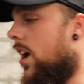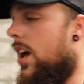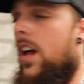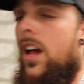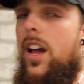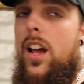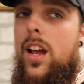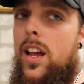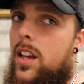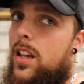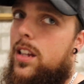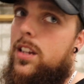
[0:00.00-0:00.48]

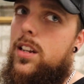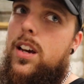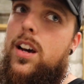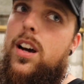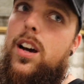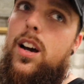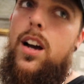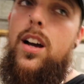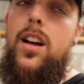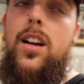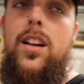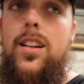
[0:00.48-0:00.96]
And
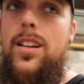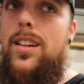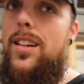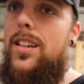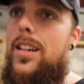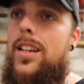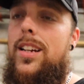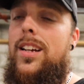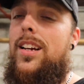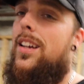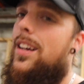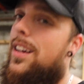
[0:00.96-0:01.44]

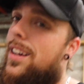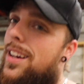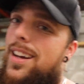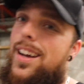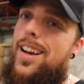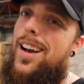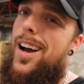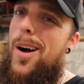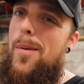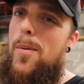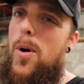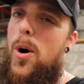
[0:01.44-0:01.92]

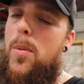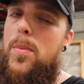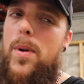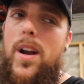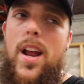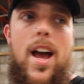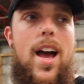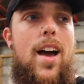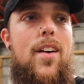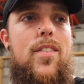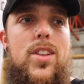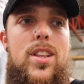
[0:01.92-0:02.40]
I'm hoping to
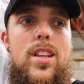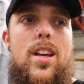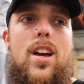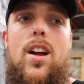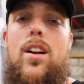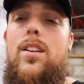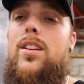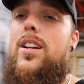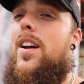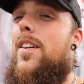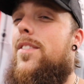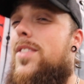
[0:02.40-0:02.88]
have it there.
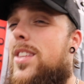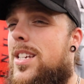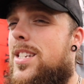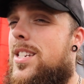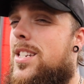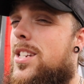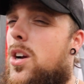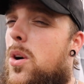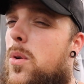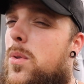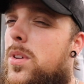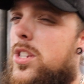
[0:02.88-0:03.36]
If this
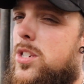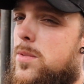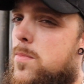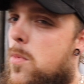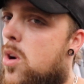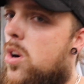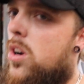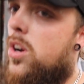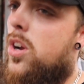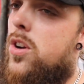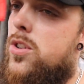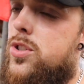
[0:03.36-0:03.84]
deal with this
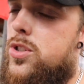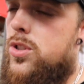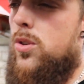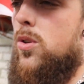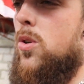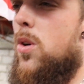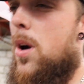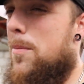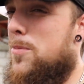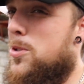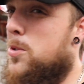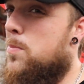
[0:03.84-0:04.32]
motor goes
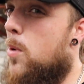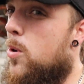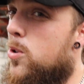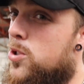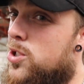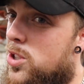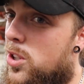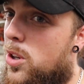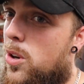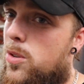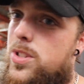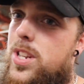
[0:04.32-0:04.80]
through, I'm supposed
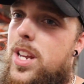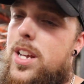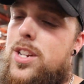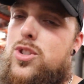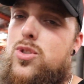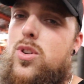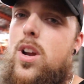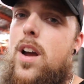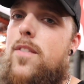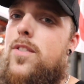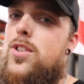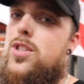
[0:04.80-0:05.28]
to go test
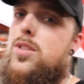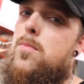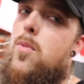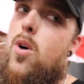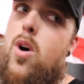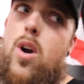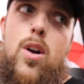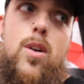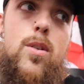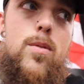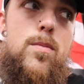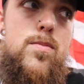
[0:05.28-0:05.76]
drive it
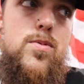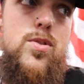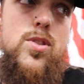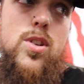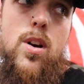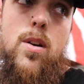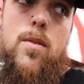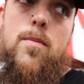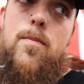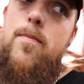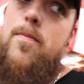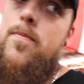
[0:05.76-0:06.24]
tomorrow.
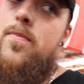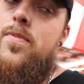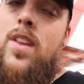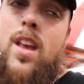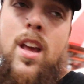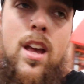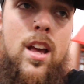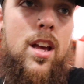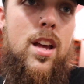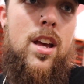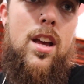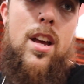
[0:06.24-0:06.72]
So
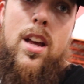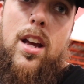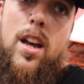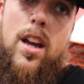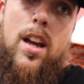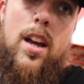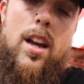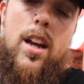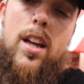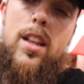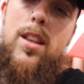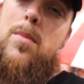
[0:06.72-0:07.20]

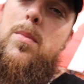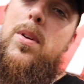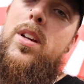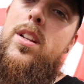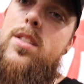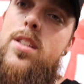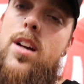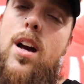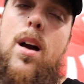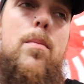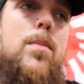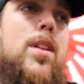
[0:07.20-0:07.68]
in the
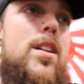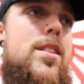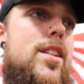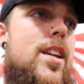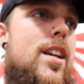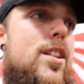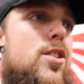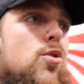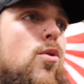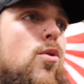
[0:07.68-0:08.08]
meantime, let's get to